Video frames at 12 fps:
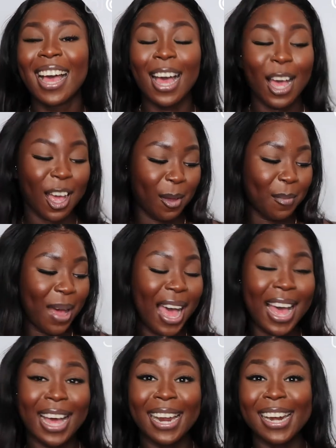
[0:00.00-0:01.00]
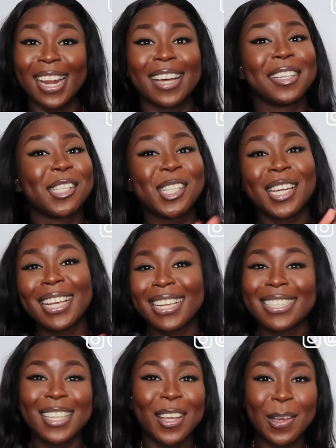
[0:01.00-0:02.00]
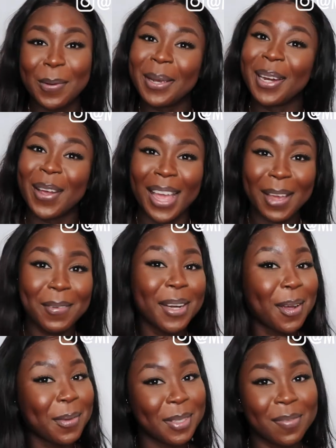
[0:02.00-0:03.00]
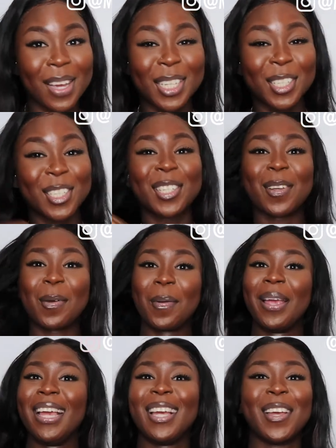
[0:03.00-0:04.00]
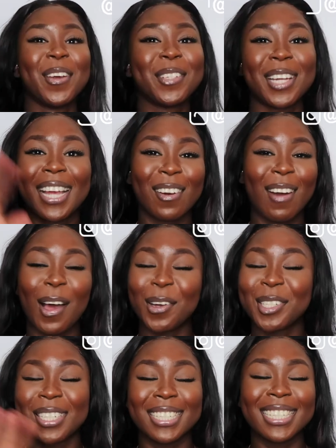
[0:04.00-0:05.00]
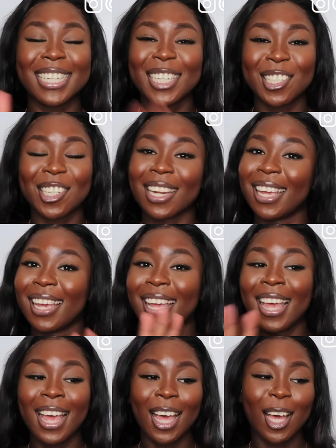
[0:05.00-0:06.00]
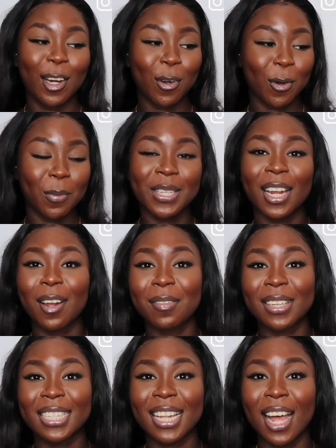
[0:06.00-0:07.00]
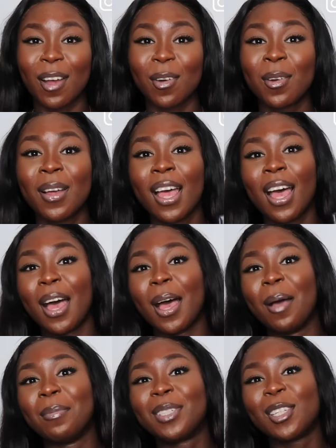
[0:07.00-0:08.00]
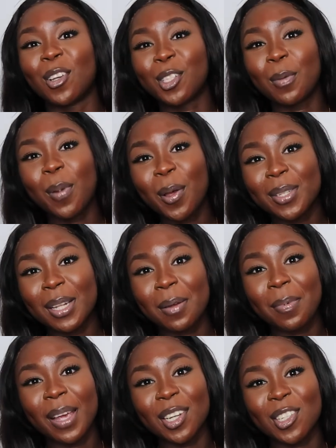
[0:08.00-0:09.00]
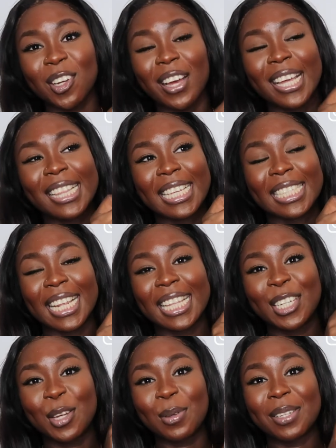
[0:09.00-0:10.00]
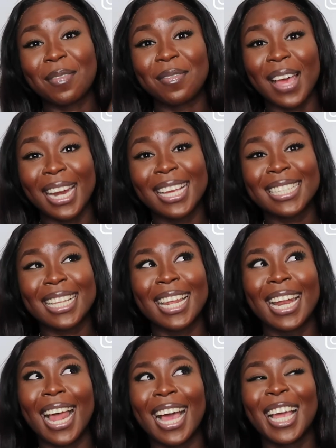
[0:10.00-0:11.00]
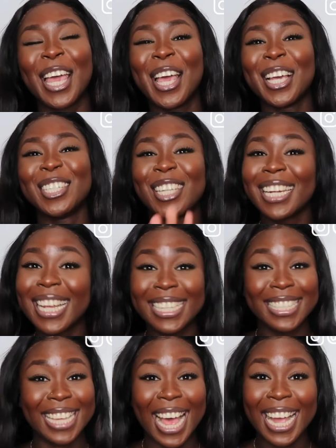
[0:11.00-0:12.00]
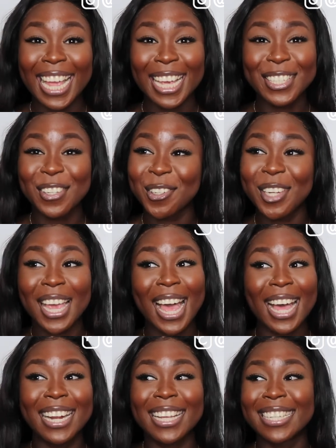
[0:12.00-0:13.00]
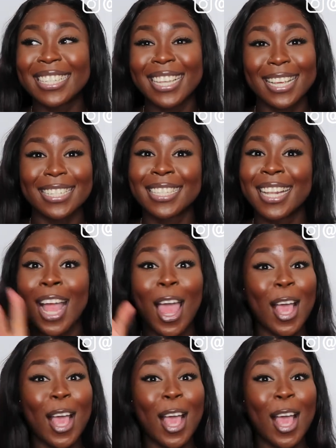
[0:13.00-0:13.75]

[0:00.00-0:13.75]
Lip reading: And she's a queen, okay? When it comes to fashion, she's a queen. Go check her out. She's literally adorbs. I love her style. So she posted a picture in these. I think she was in Venice and like, she didn't tag it. So she had a sis